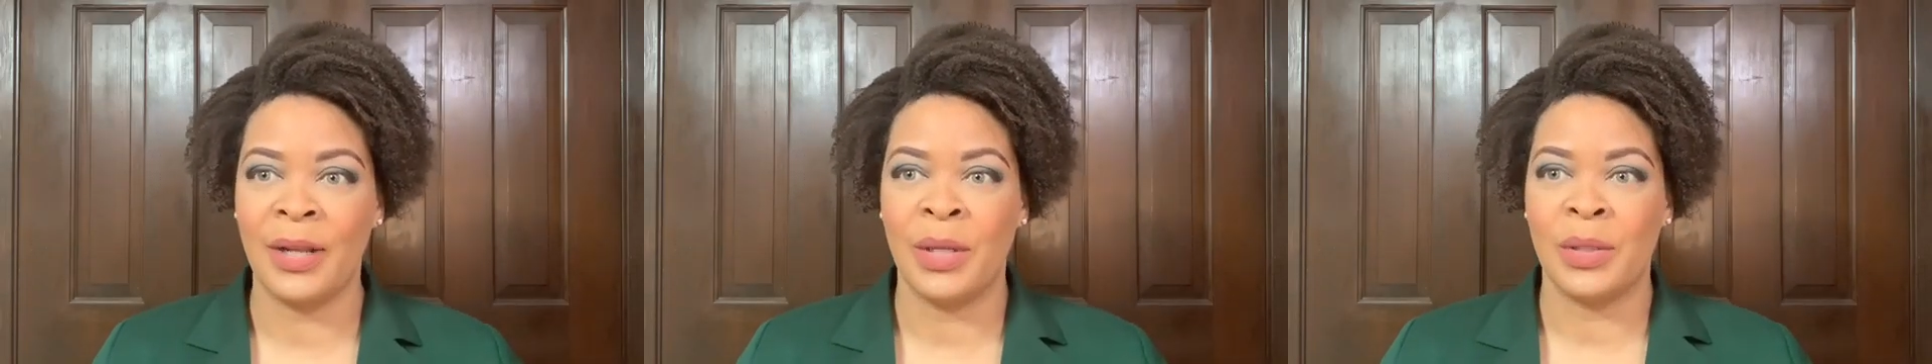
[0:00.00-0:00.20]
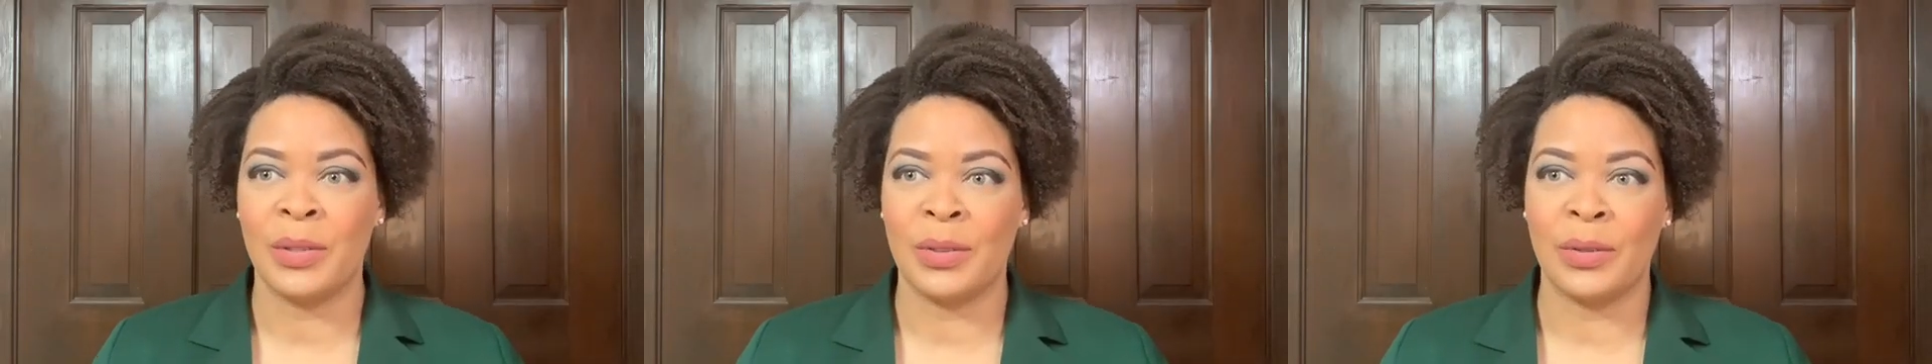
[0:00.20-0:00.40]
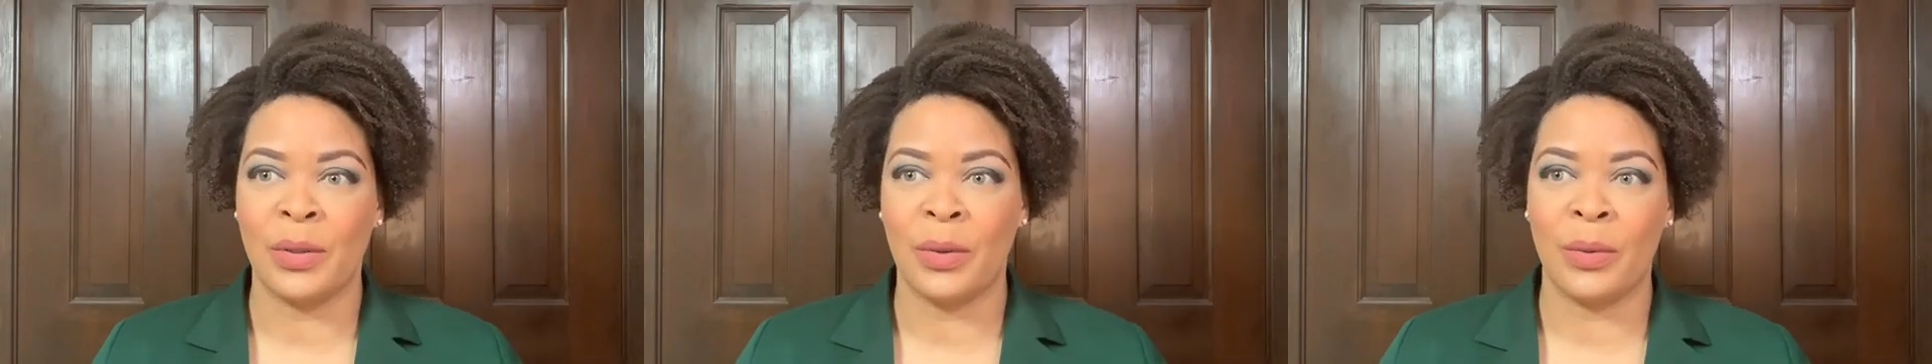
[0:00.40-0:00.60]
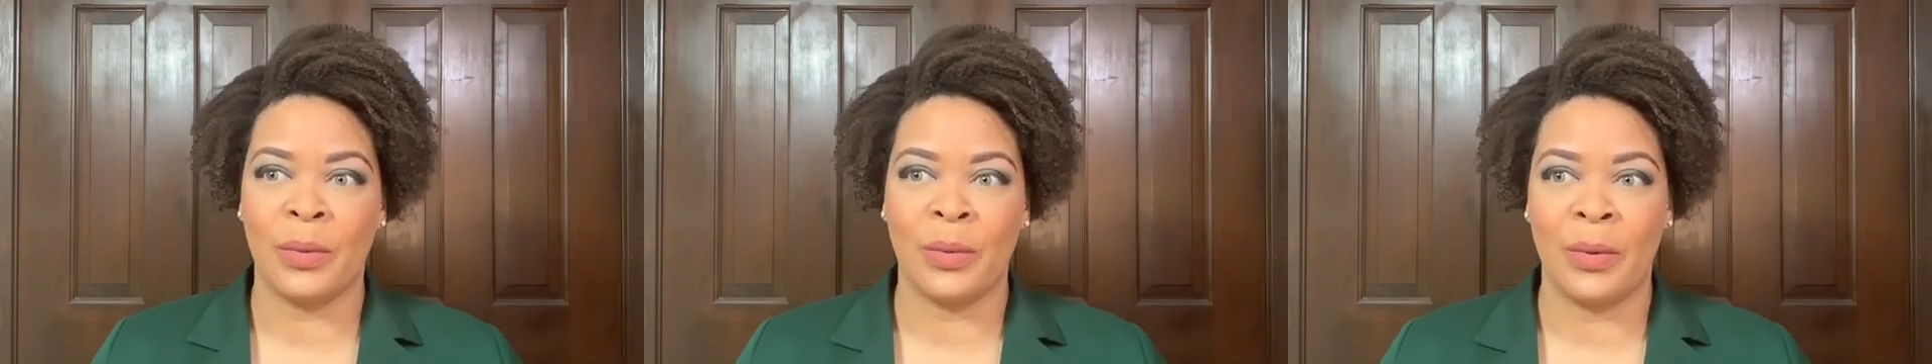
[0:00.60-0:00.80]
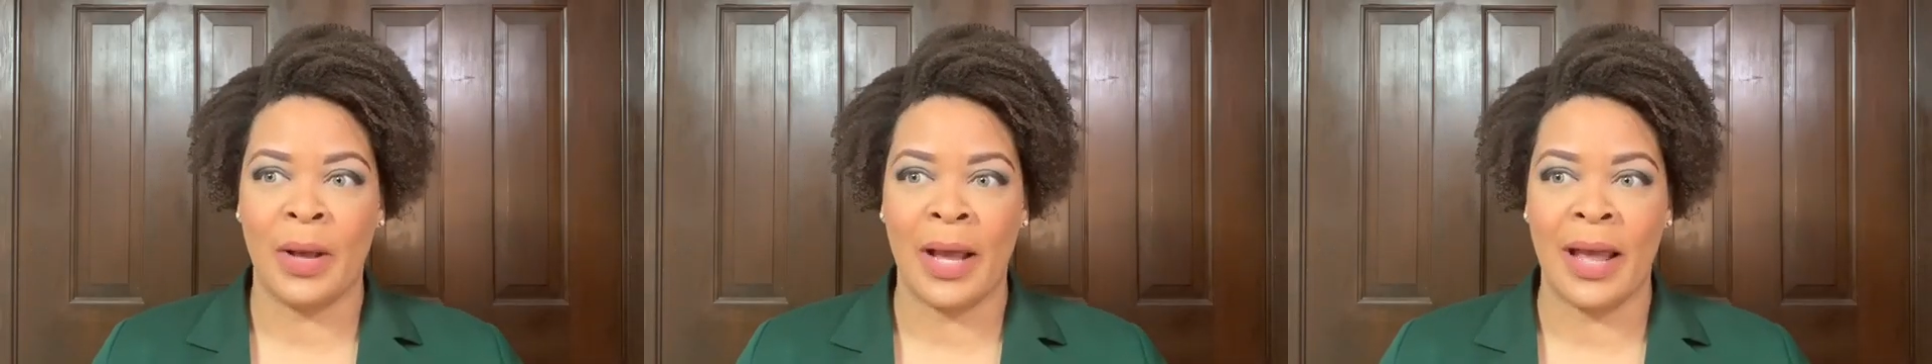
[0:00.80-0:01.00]
So
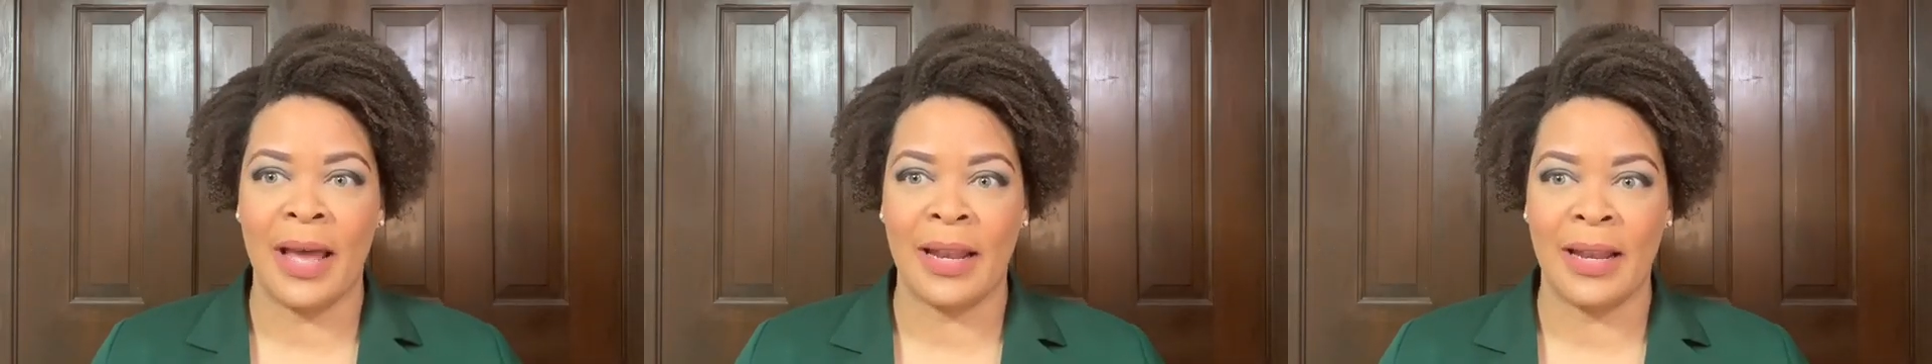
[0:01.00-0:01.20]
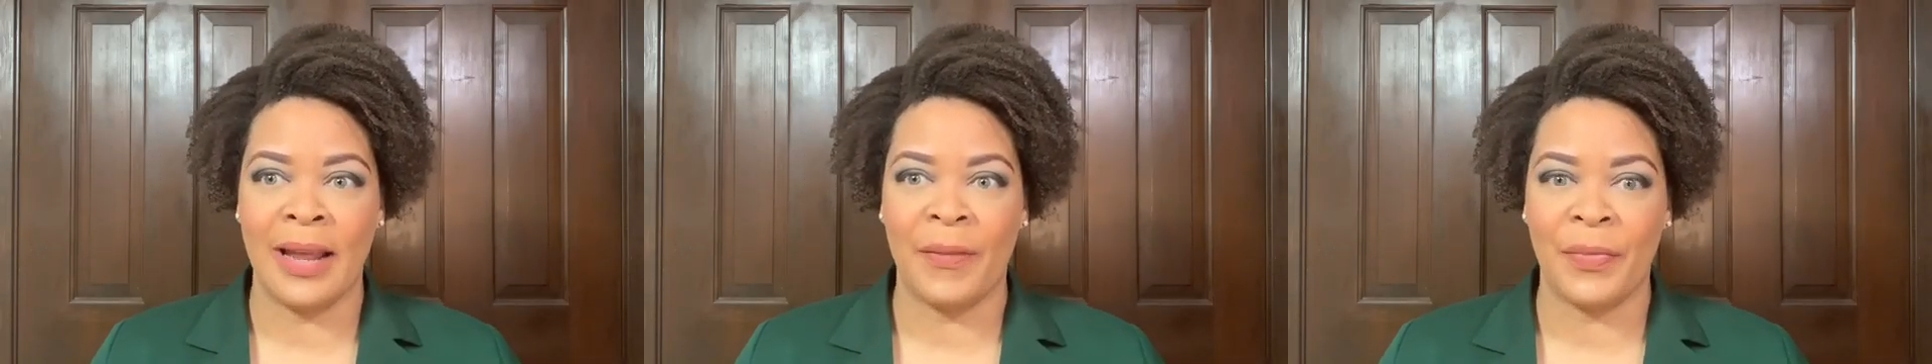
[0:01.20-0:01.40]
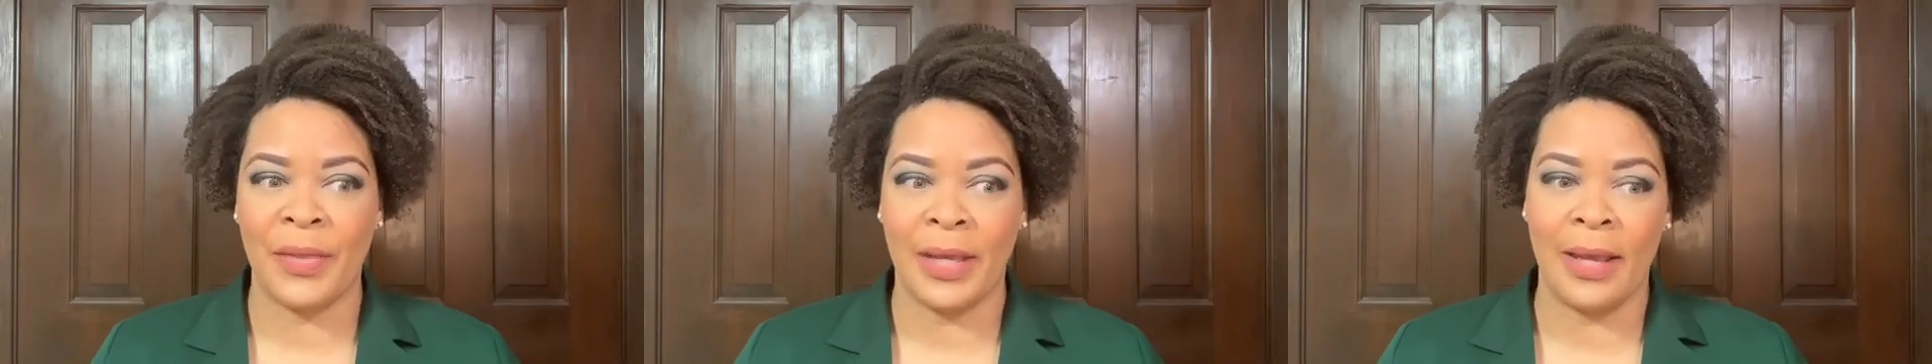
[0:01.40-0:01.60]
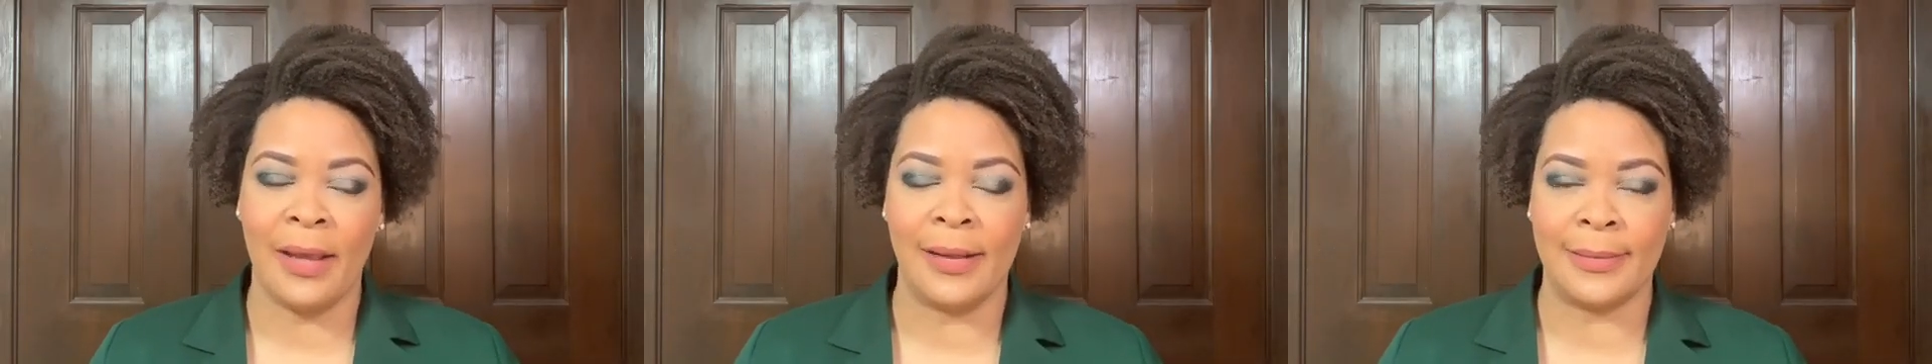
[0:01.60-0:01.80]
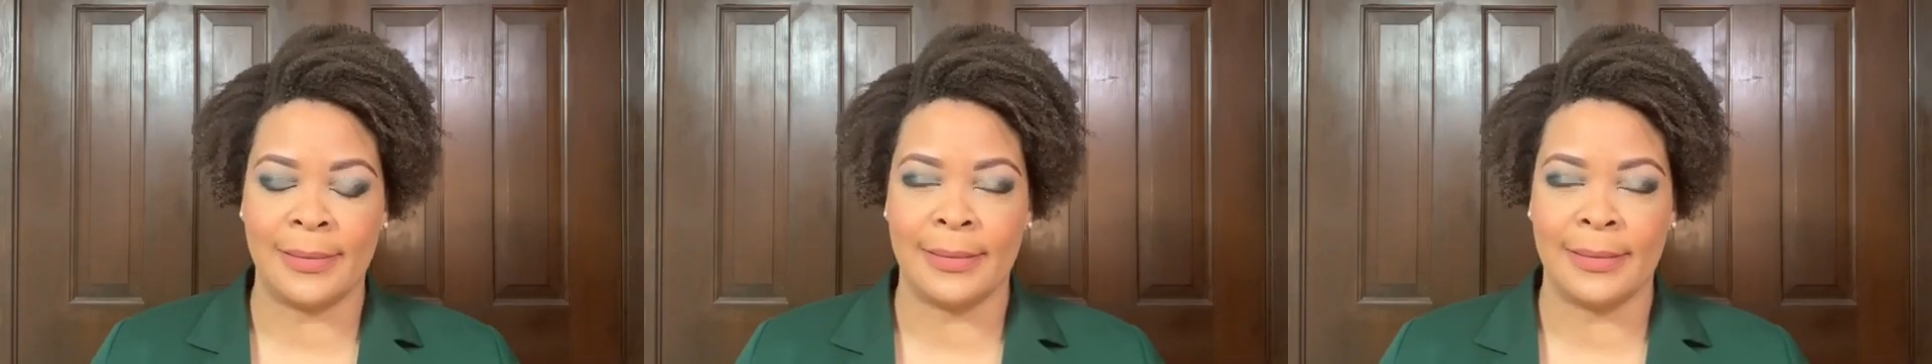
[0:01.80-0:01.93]
I kind of have to guess.